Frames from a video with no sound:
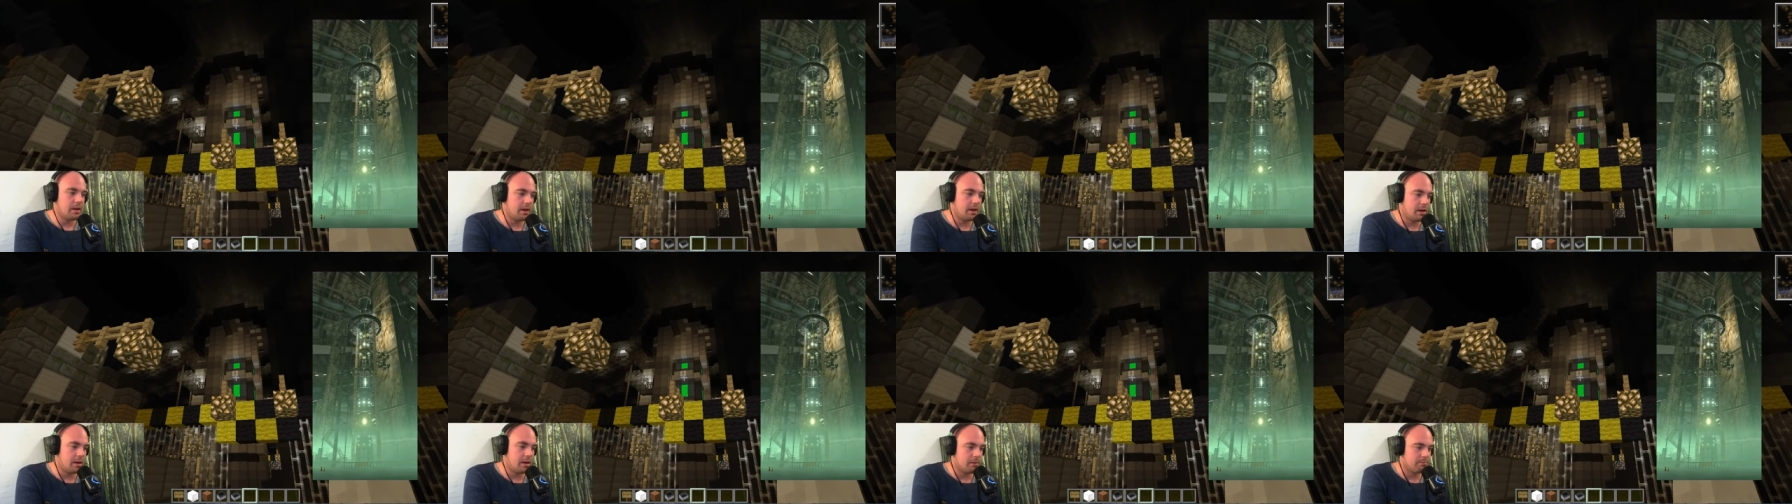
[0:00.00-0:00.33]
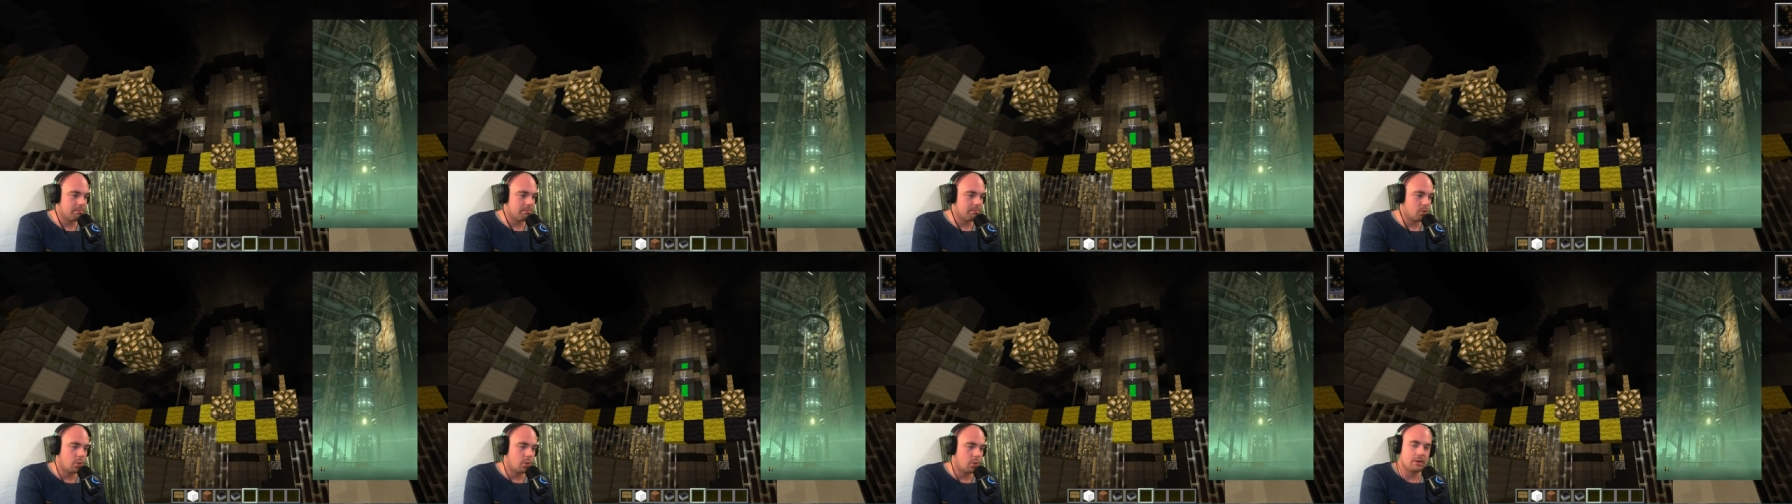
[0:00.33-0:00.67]

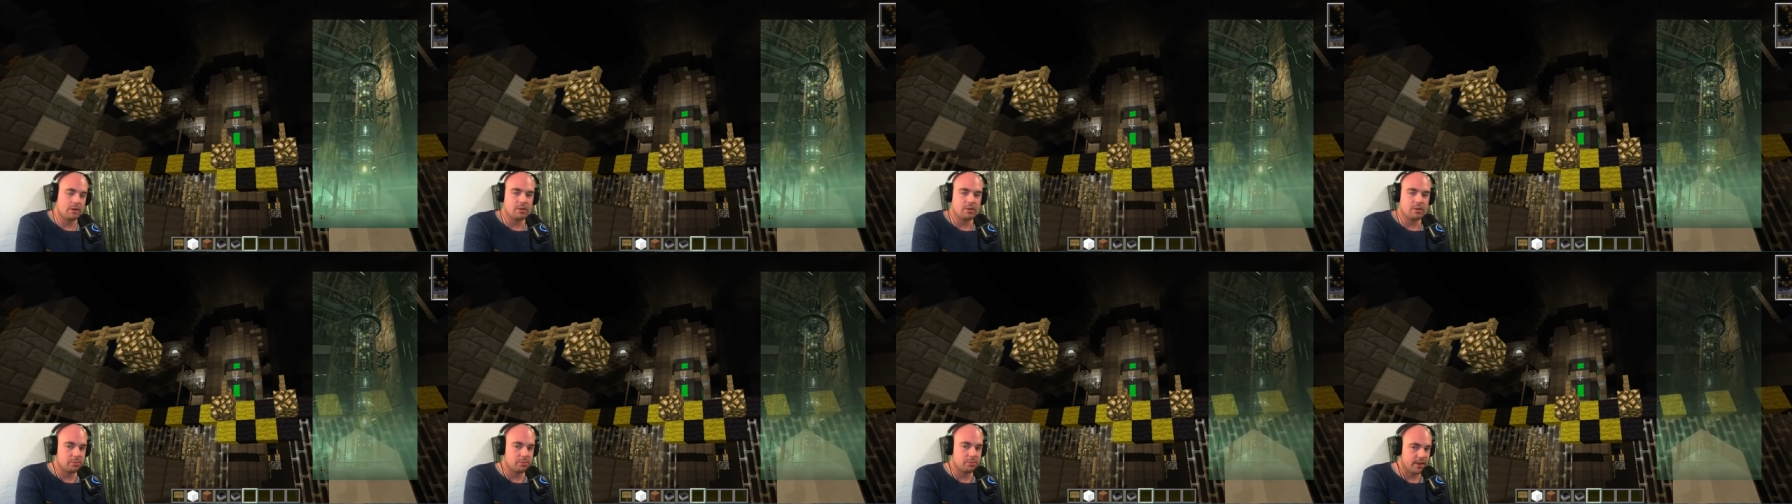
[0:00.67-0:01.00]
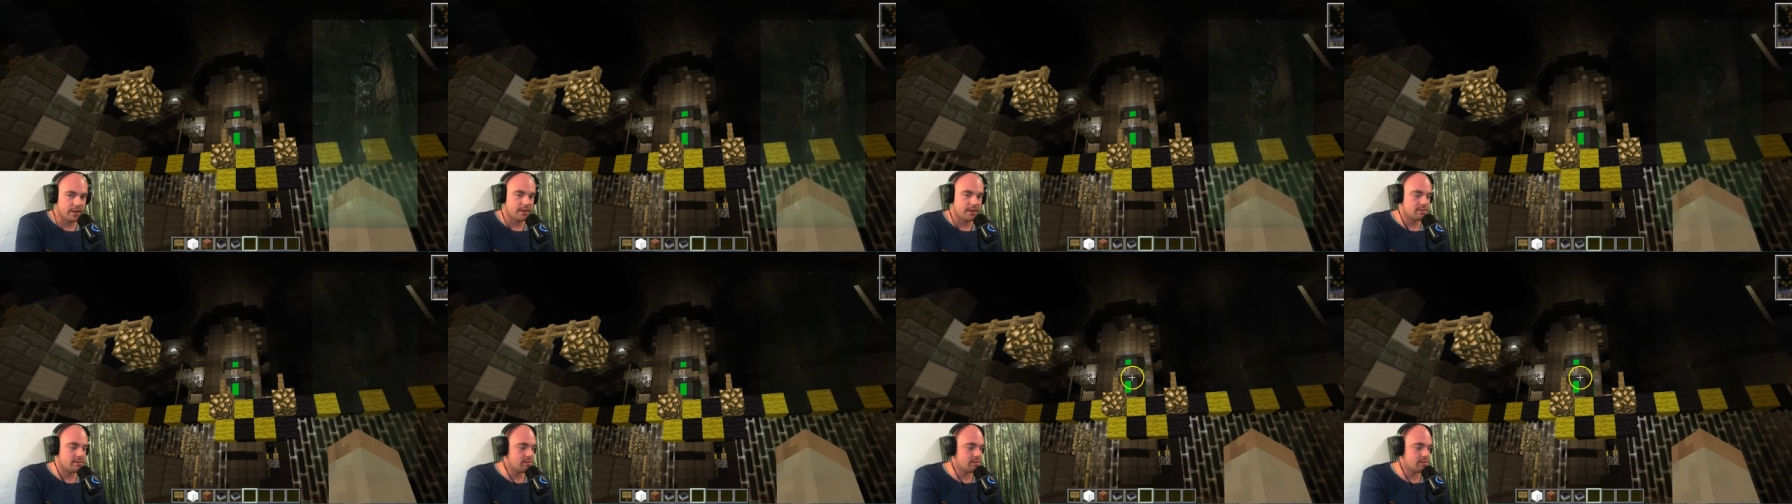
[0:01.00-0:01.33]
um, one of the
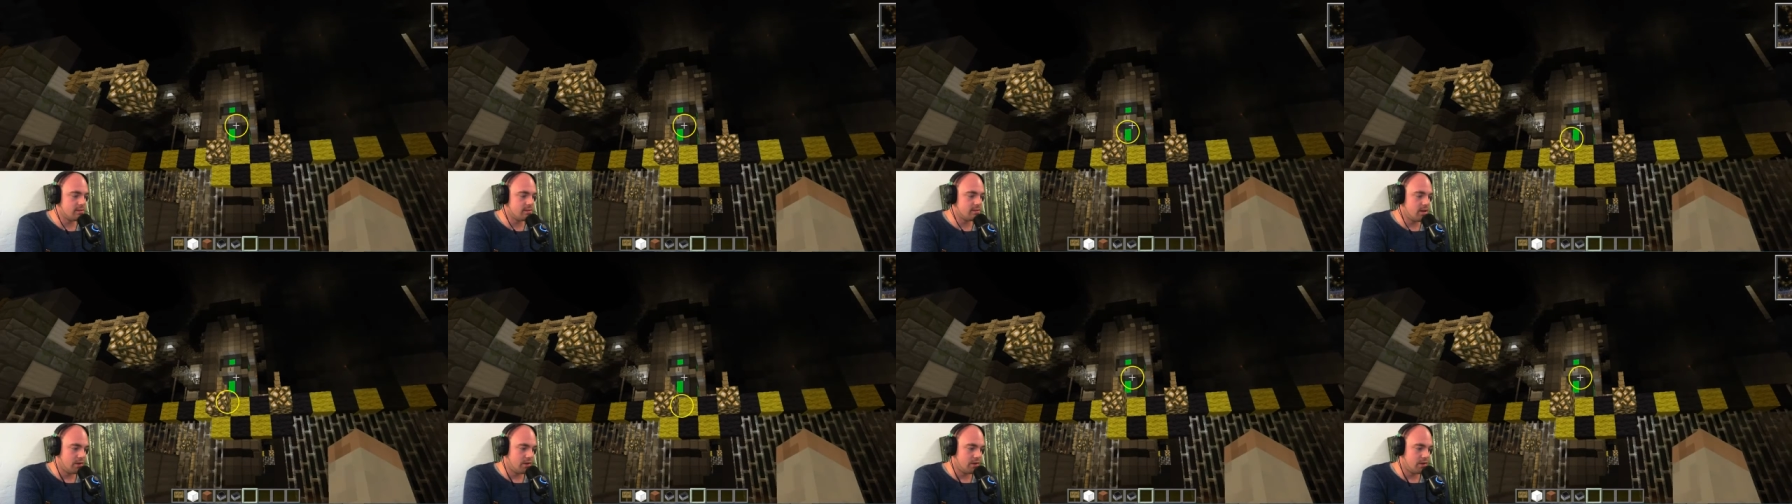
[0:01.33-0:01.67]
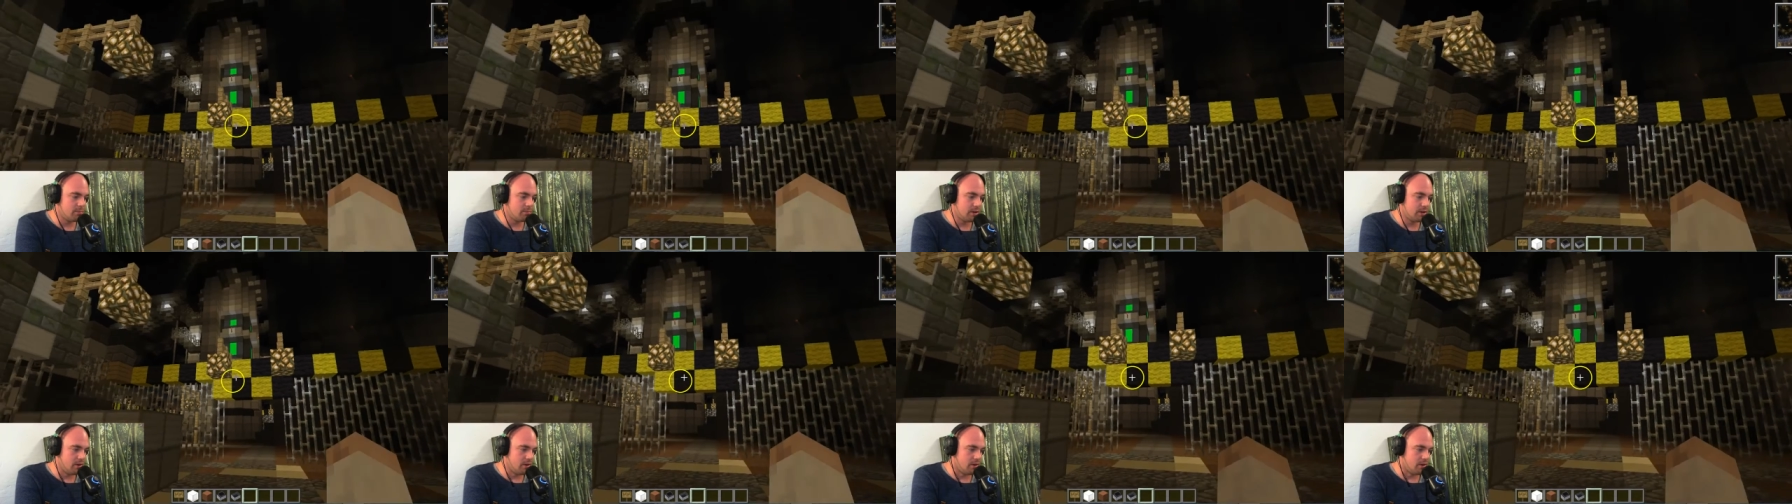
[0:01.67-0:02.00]
plates of
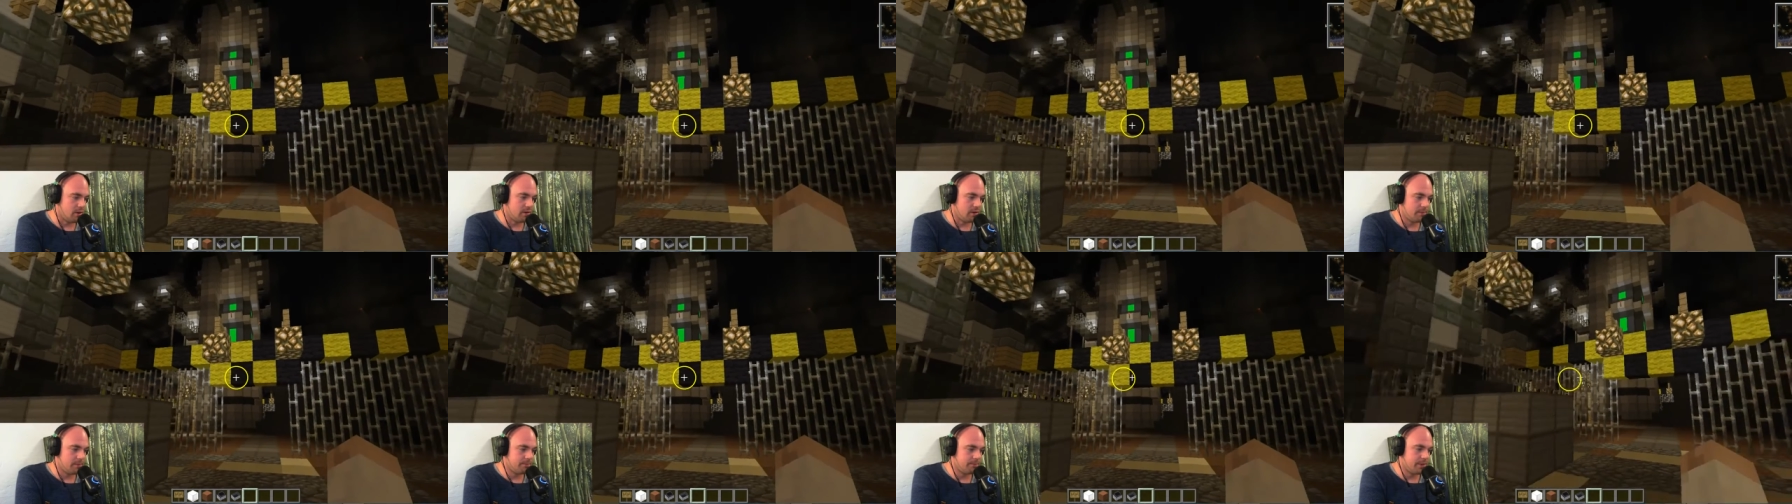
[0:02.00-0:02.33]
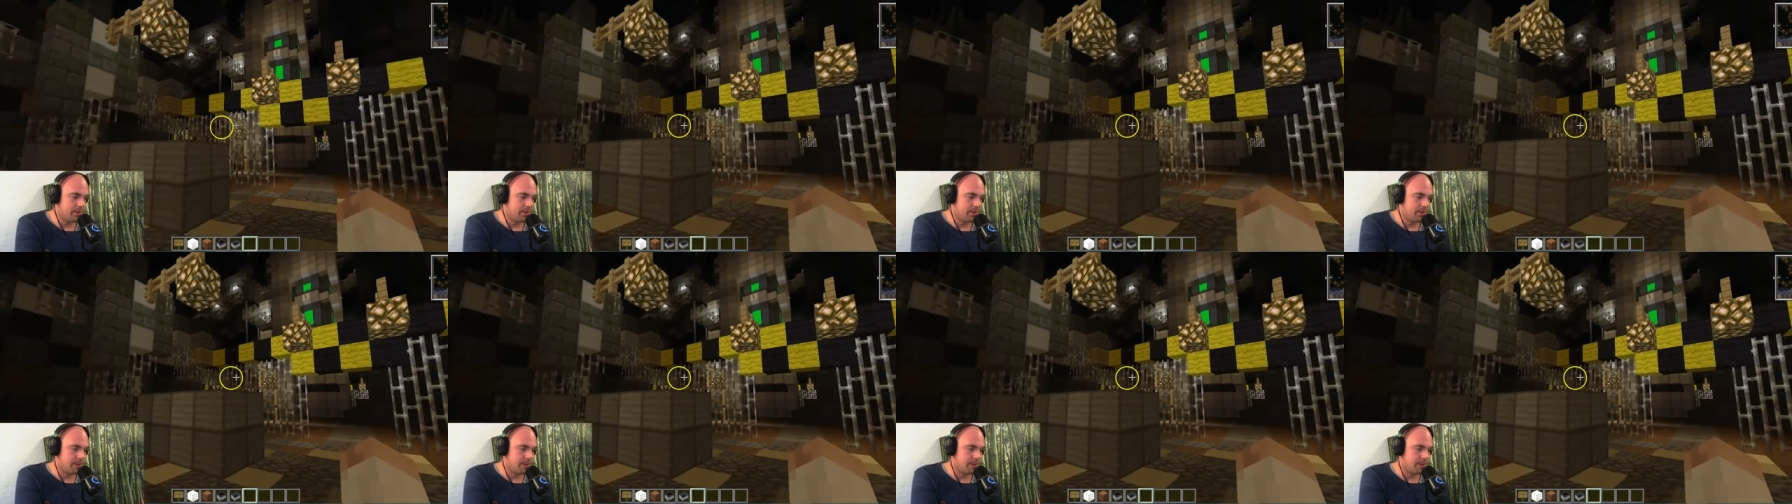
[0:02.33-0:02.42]
Midgar.